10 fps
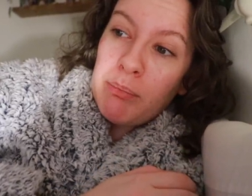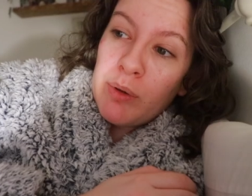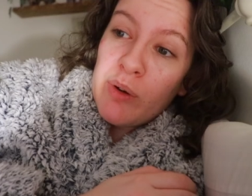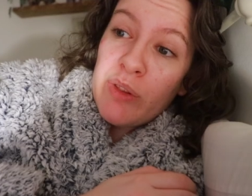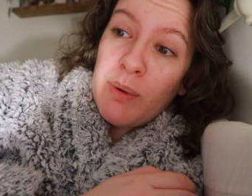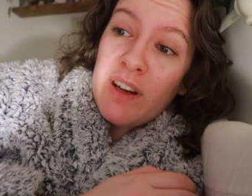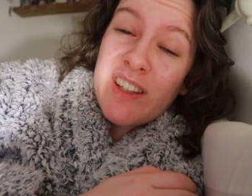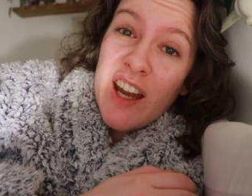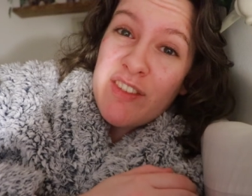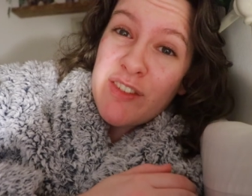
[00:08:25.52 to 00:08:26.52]
But otherwise,
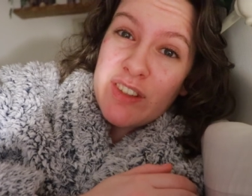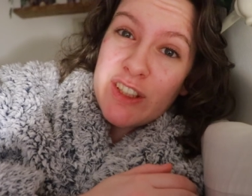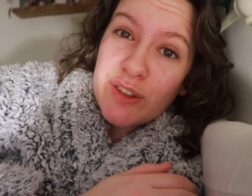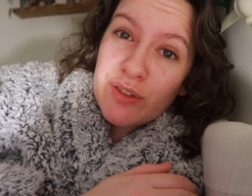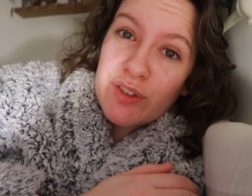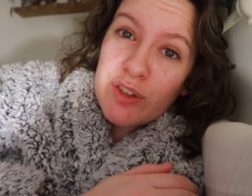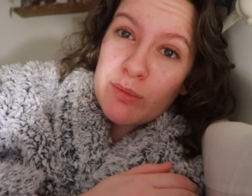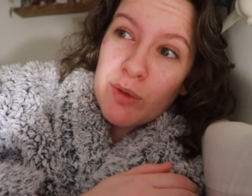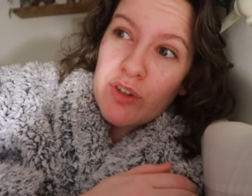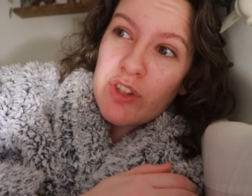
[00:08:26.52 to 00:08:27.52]
I haven't really done too
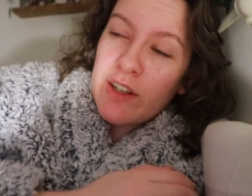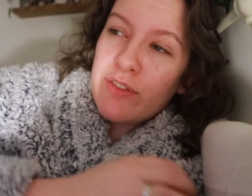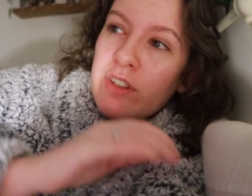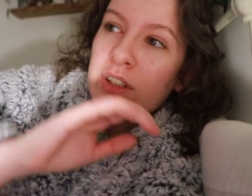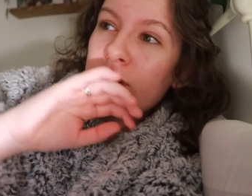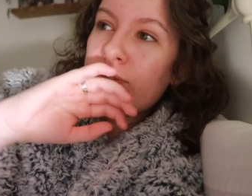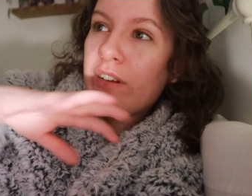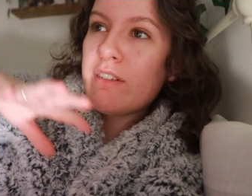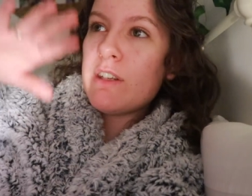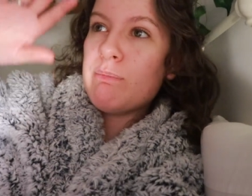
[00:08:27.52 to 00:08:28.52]
much. I feel
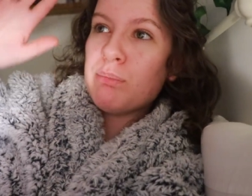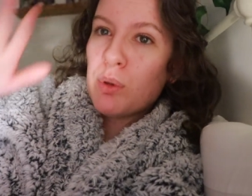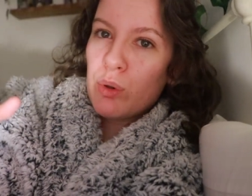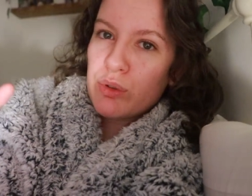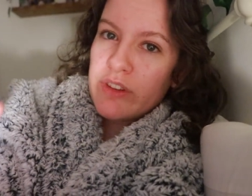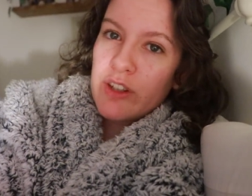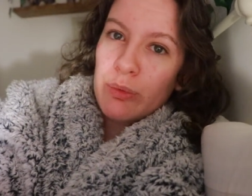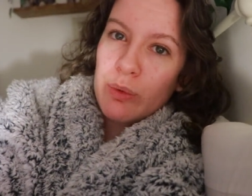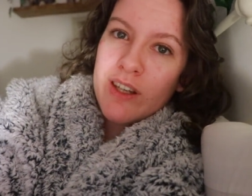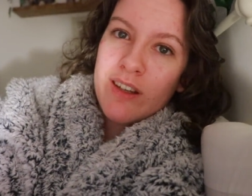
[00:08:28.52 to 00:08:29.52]
very bored
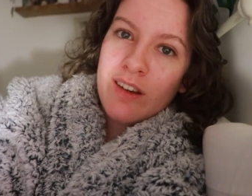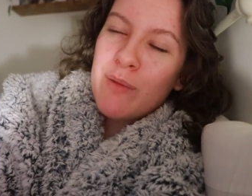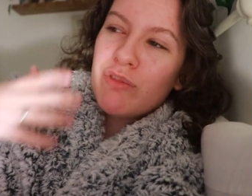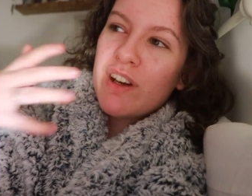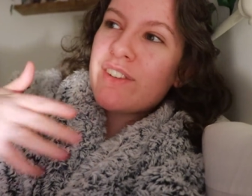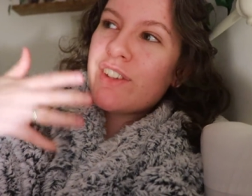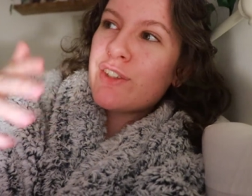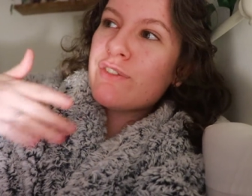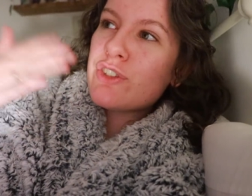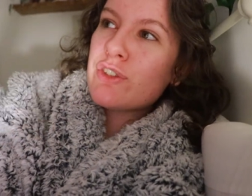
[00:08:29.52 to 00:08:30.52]
this week. I'm
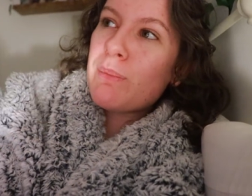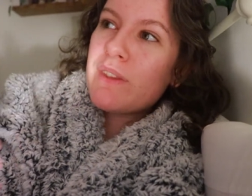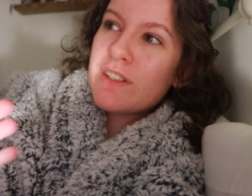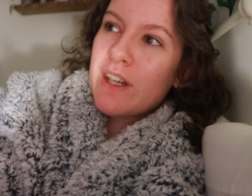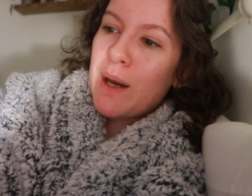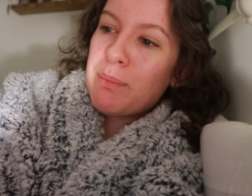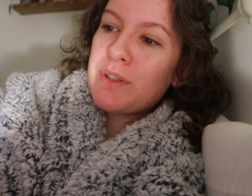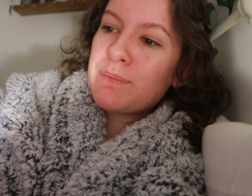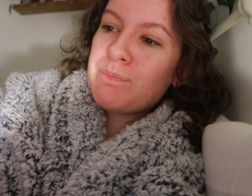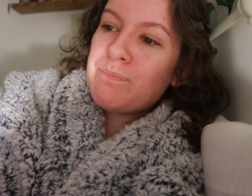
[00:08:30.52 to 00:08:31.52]
restless for something to
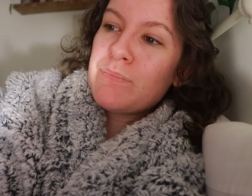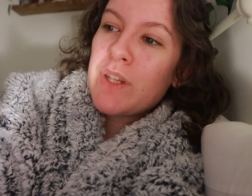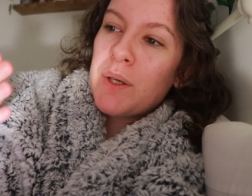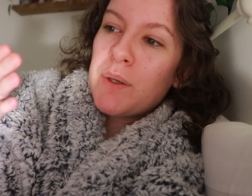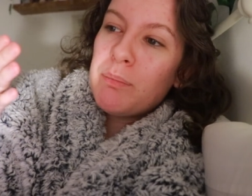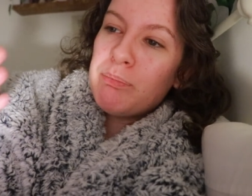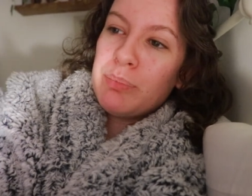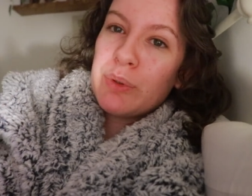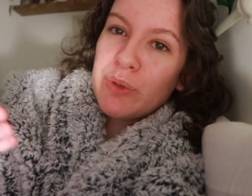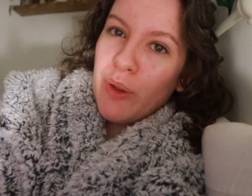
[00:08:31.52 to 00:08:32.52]
happen,
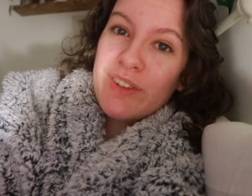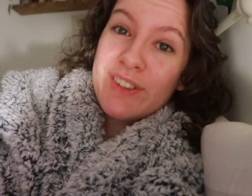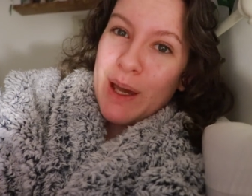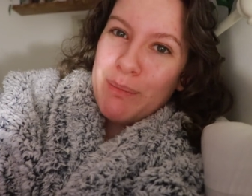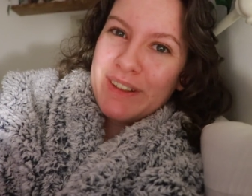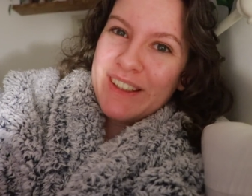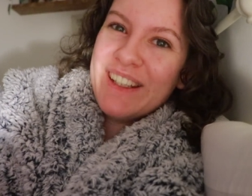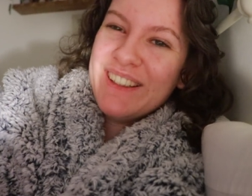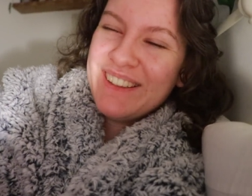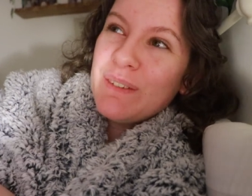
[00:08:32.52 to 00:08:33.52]
but nothing's happening,
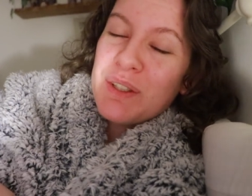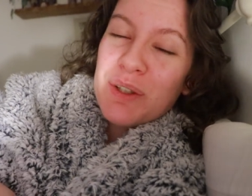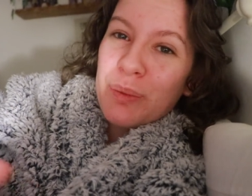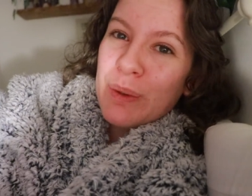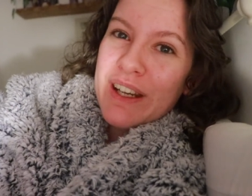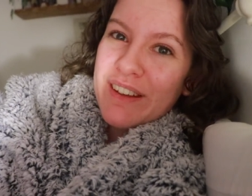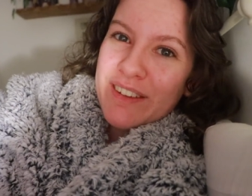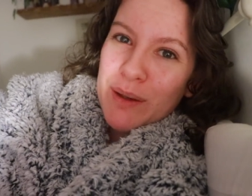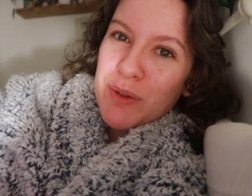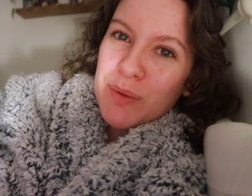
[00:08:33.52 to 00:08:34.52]
which is weird
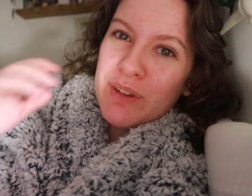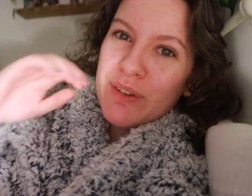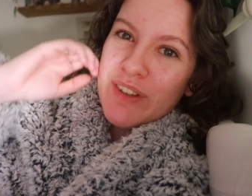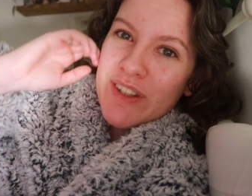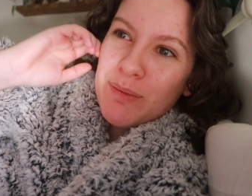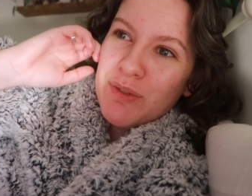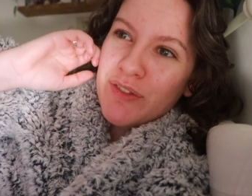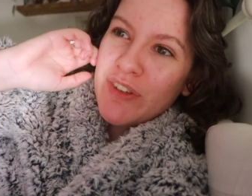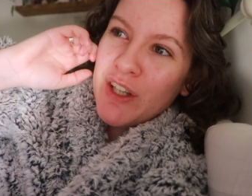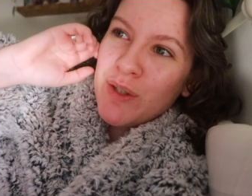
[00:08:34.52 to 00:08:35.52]
because I'm doing all the same
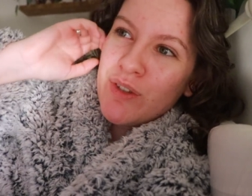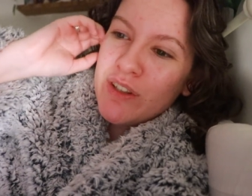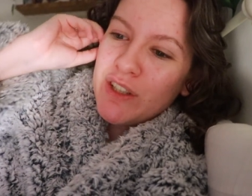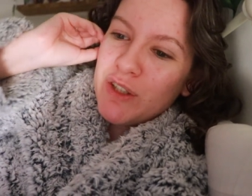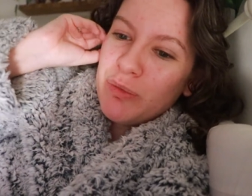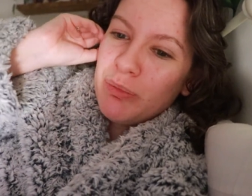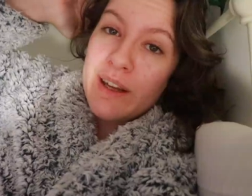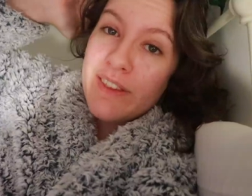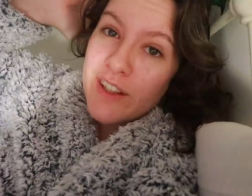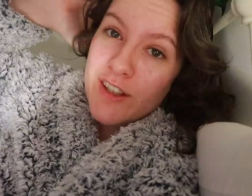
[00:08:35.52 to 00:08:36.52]
stuff that I usually do. But
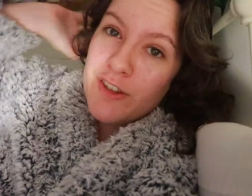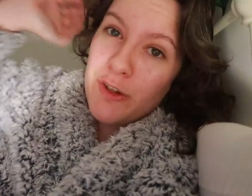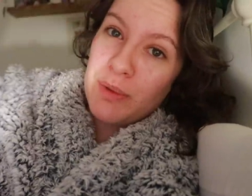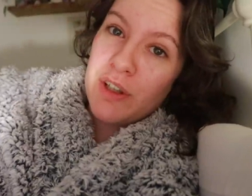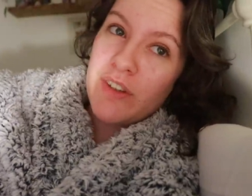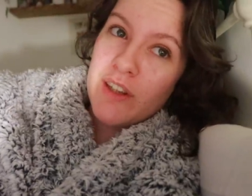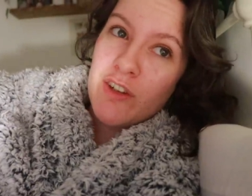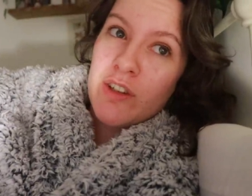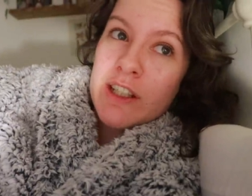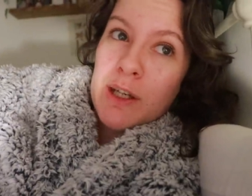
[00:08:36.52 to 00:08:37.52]
I think it's just because I've
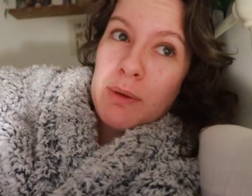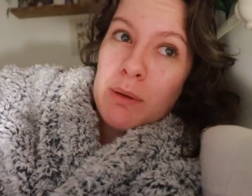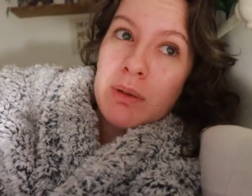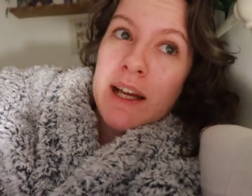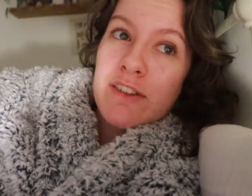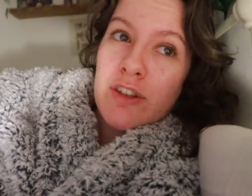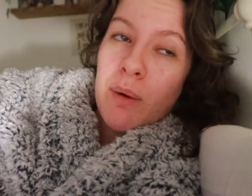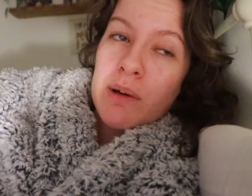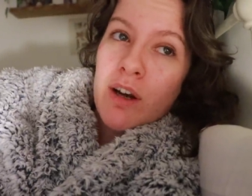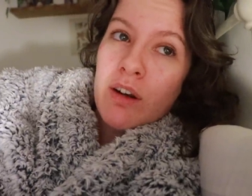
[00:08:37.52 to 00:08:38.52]
got, like, big plans
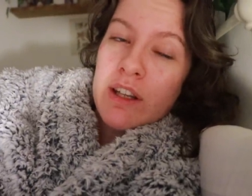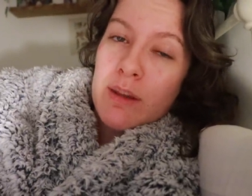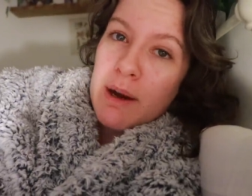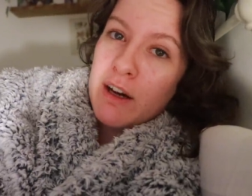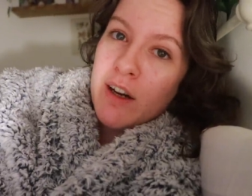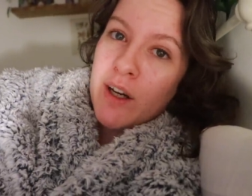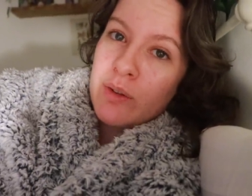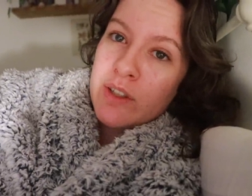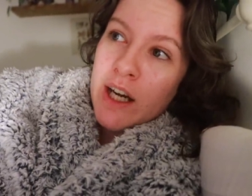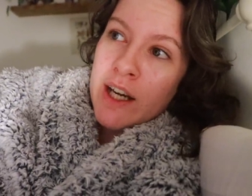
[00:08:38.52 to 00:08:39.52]
going on in the
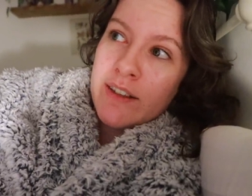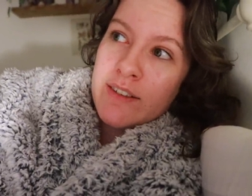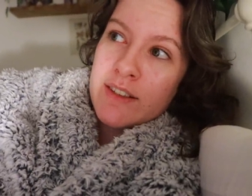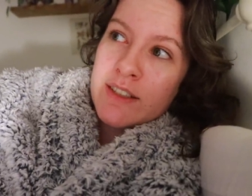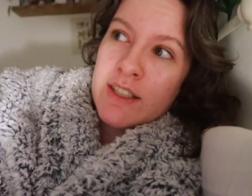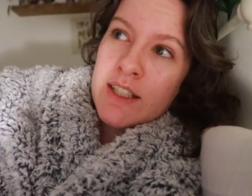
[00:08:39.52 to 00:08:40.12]
background, and,